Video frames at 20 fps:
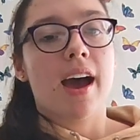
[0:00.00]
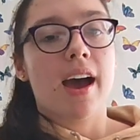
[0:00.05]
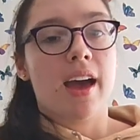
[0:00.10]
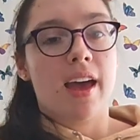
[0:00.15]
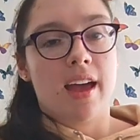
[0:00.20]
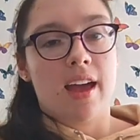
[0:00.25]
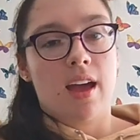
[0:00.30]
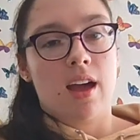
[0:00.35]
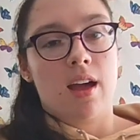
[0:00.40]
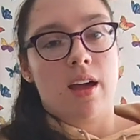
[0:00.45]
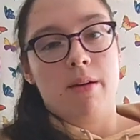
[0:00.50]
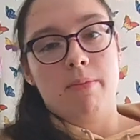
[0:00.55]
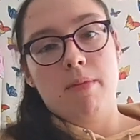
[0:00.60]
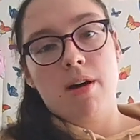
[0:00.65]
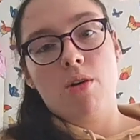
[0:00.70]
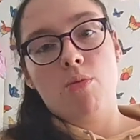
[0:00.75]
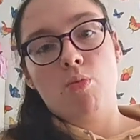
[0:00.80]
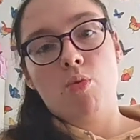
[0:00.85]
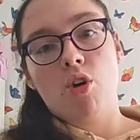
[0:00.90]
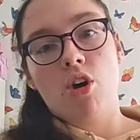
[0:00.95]

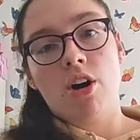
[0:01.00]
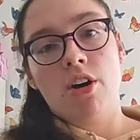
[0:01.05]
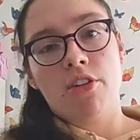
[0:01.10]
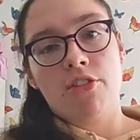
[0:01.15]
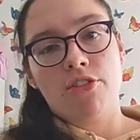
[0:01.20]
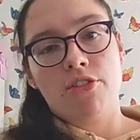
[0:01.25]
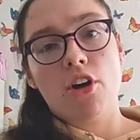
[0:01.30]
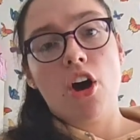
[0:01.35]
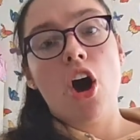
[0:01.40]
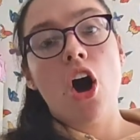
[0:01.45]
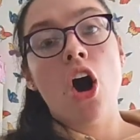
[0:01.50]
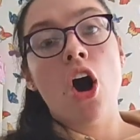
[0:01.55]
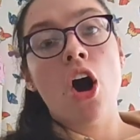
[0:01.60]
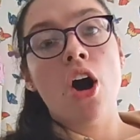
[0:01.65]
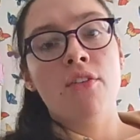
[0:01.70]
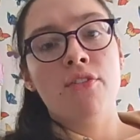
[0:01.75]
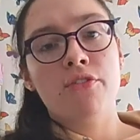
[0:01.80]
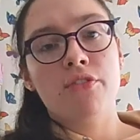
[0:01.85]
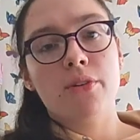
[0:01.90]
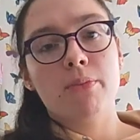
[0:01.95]
was
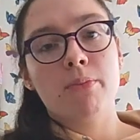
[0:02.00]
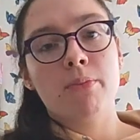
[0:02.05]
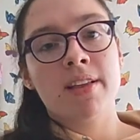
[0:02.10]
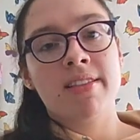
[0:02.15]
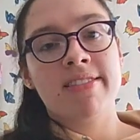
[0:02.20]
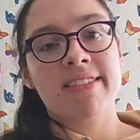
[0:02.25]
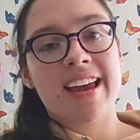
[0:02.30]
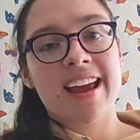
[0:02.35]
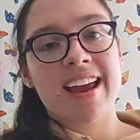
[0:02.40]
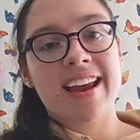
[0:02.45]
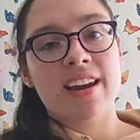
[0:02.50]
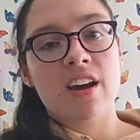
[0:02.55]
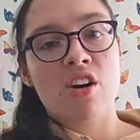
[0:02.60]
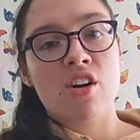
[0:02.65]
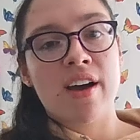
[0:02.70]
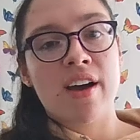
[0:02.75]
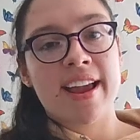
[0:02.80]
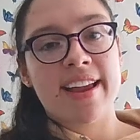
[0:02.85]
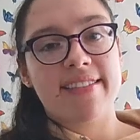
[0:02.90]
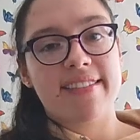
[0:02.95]
off Monday
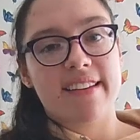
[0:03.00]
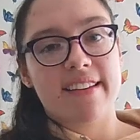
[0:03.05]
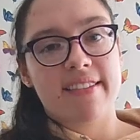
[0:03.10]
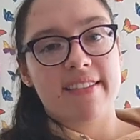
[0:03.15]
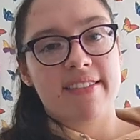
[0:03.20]
night,